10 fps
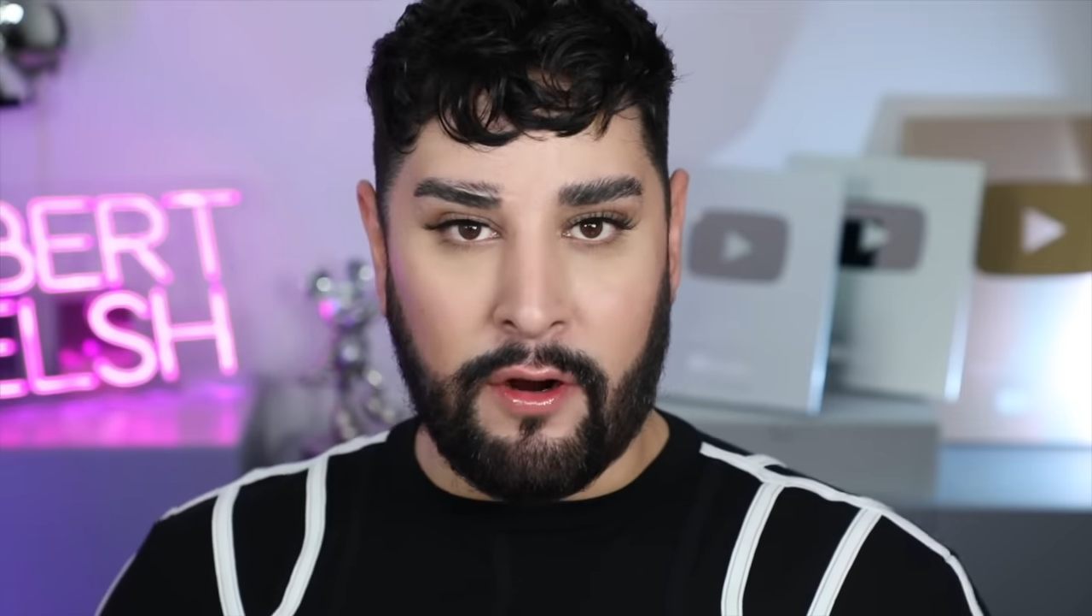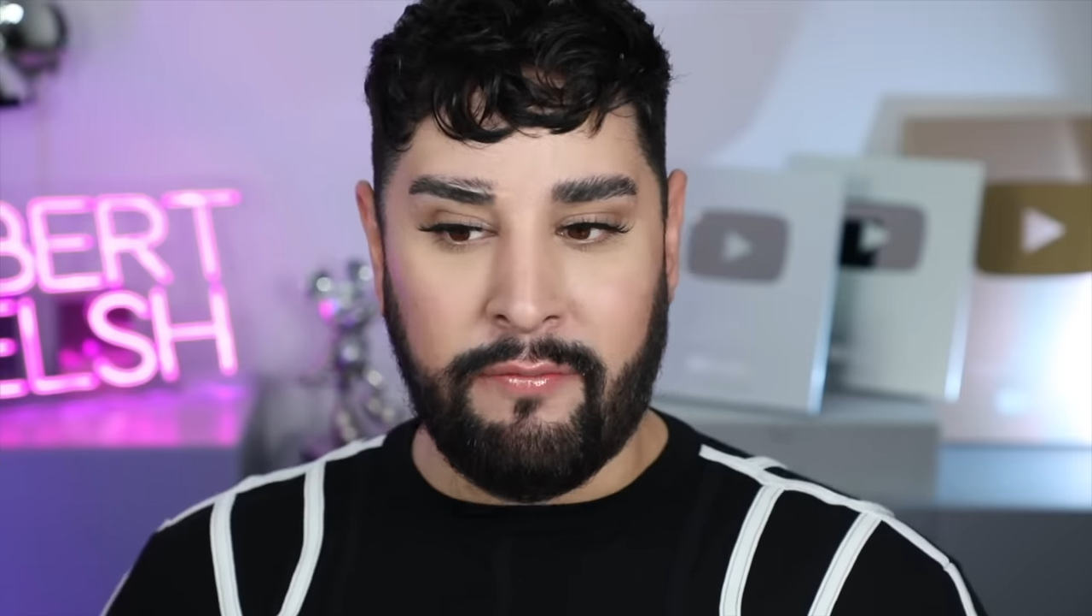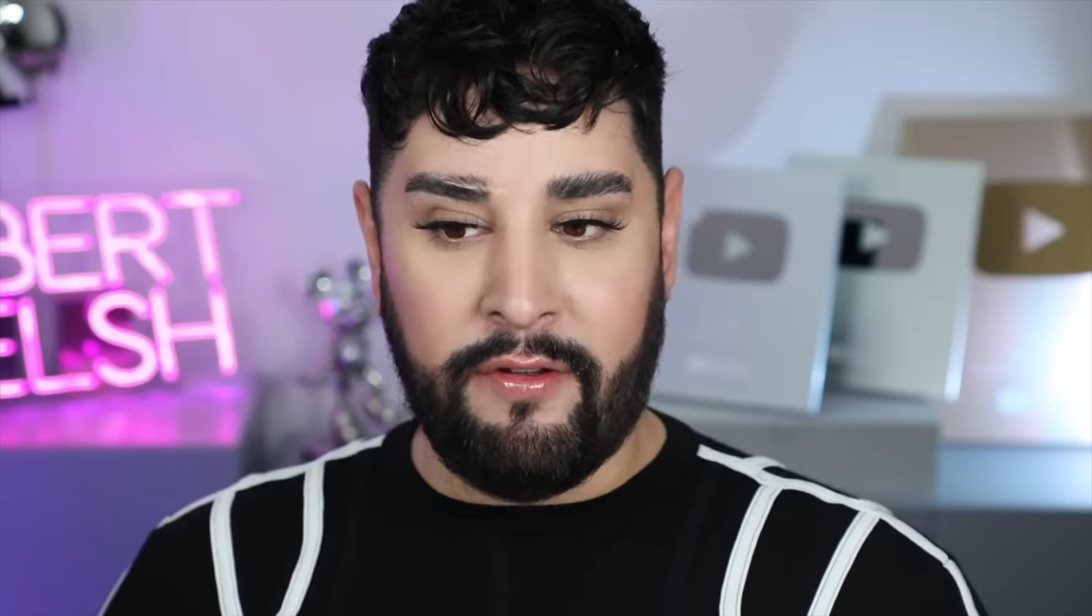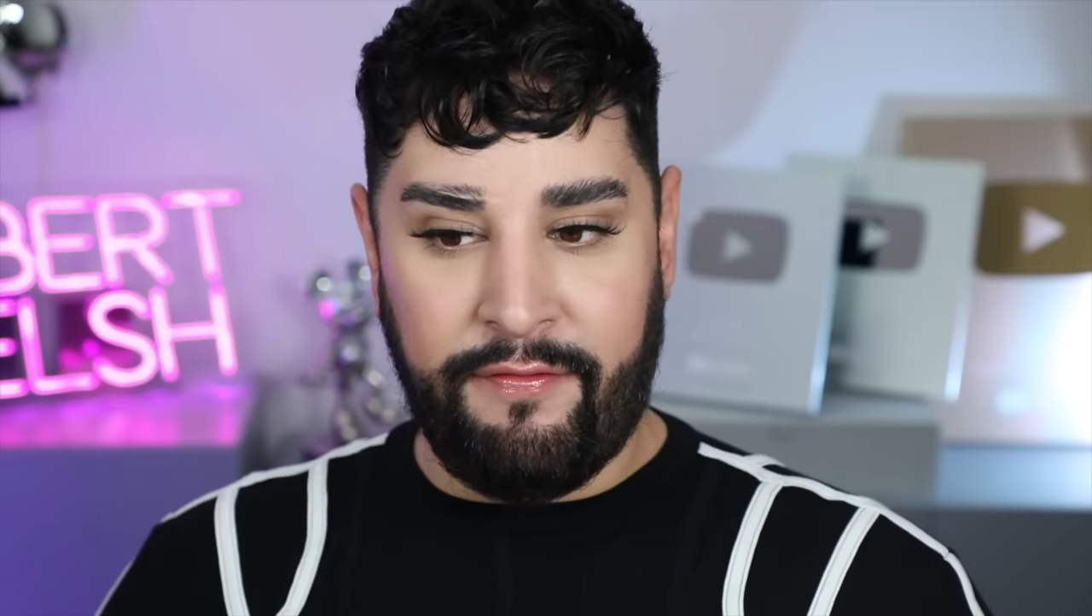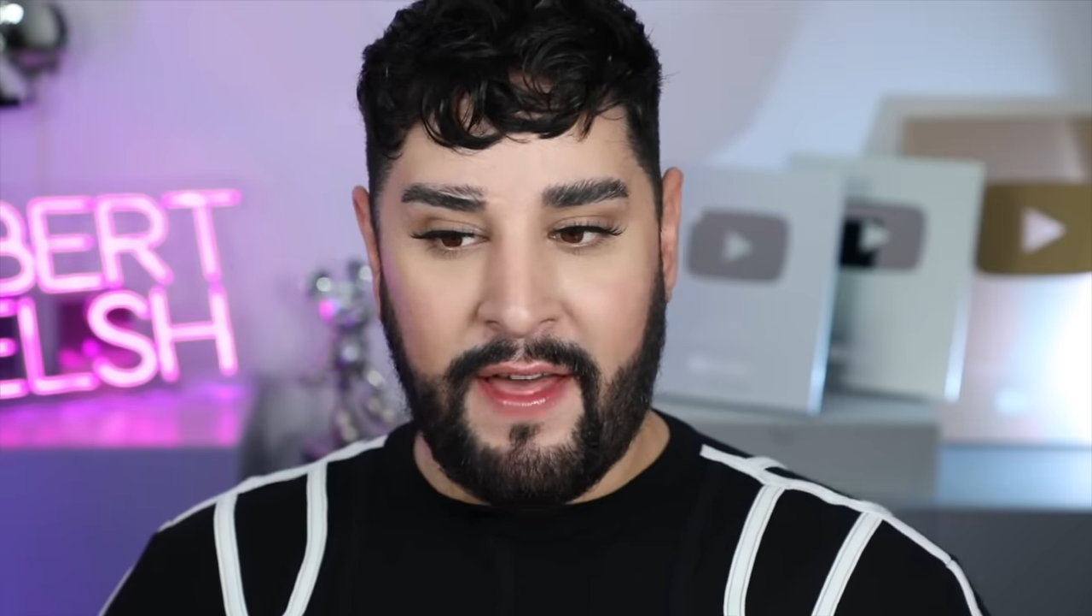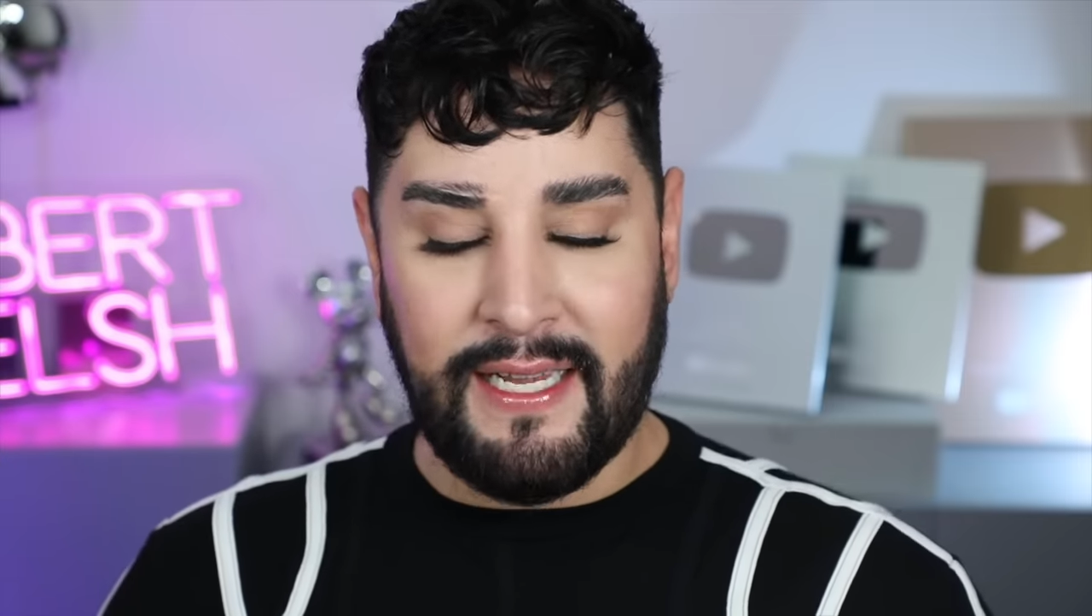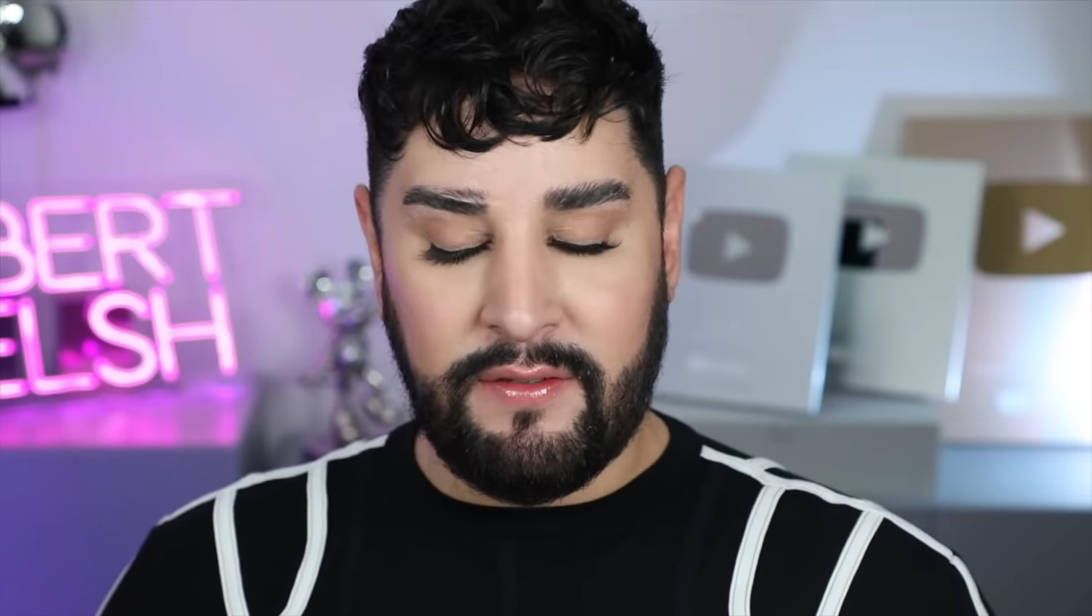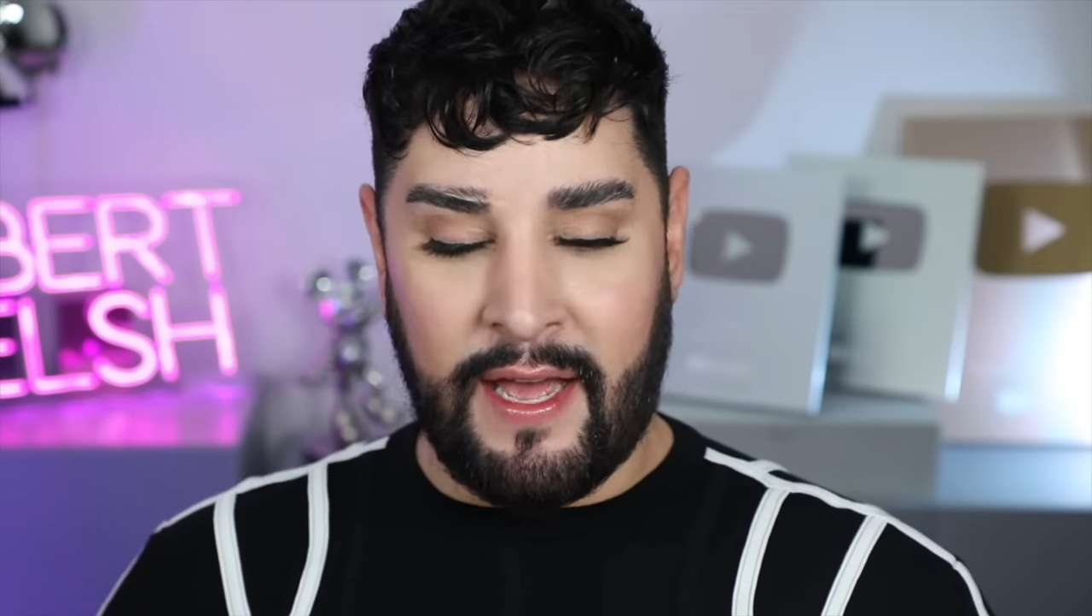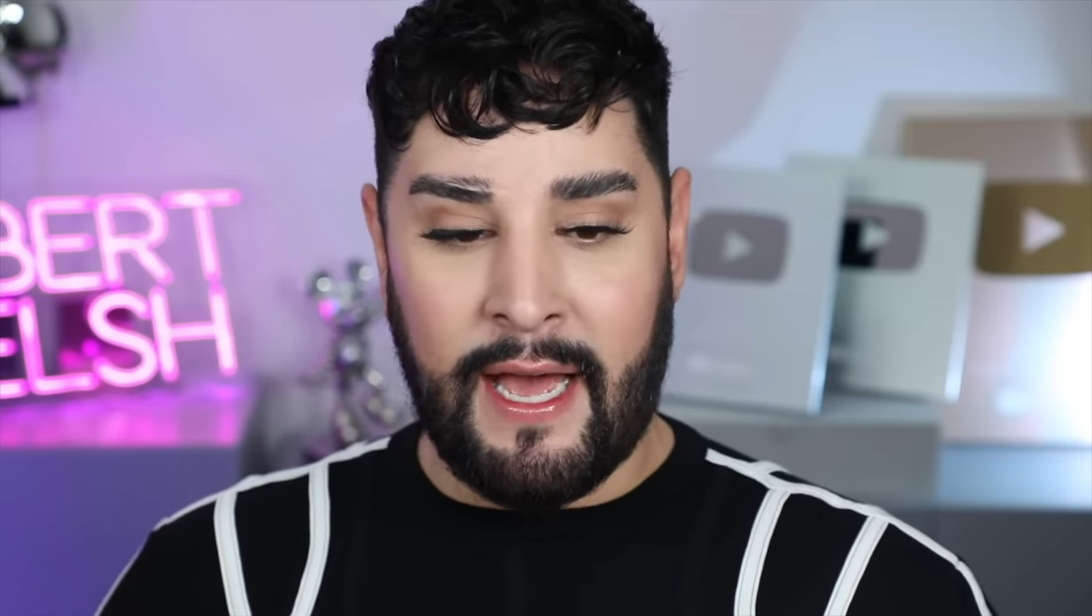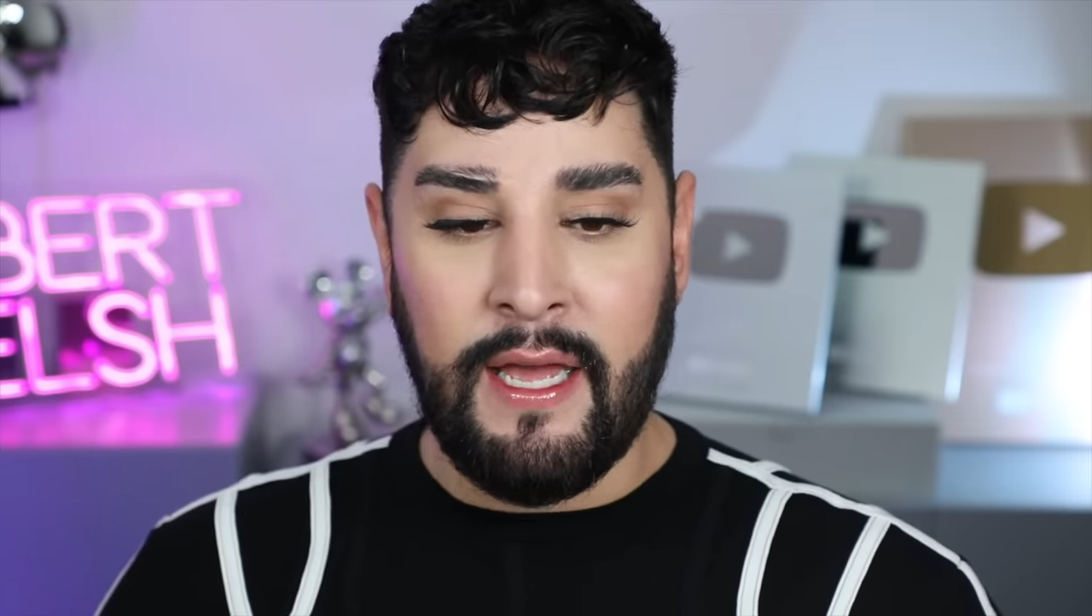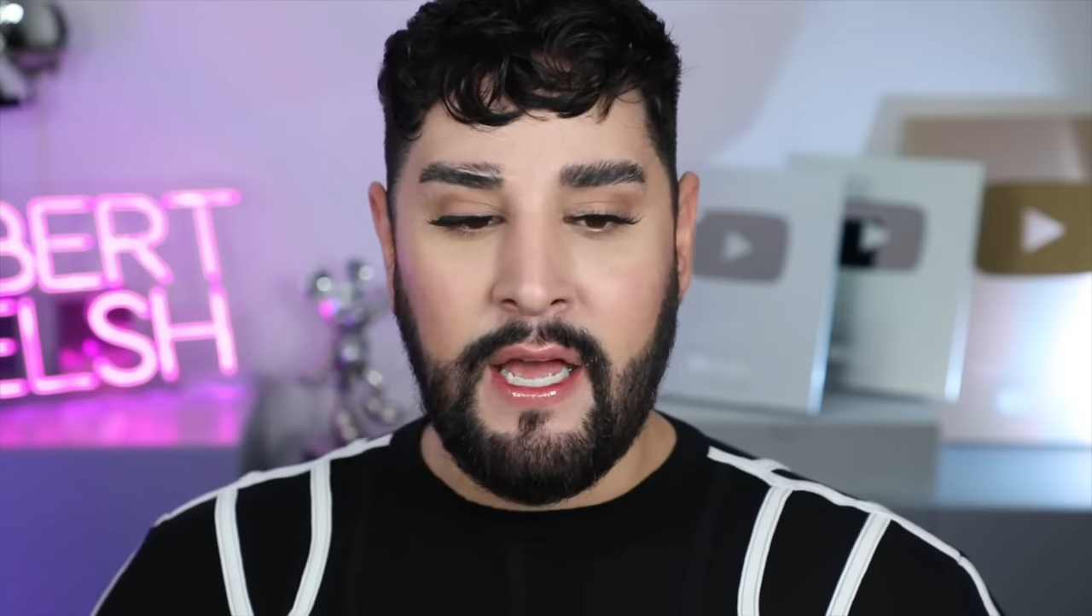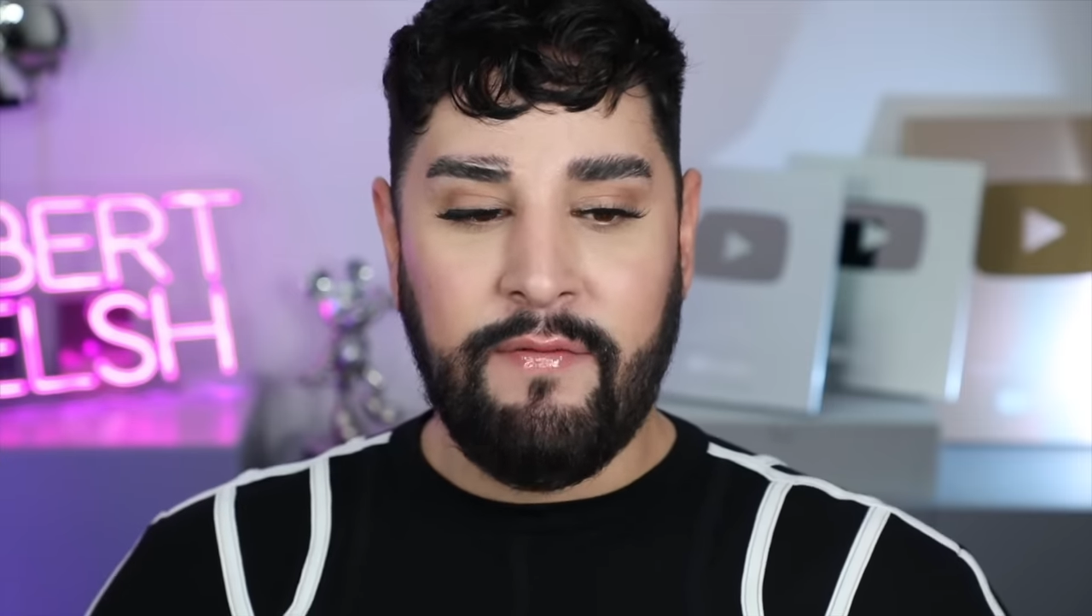the fact that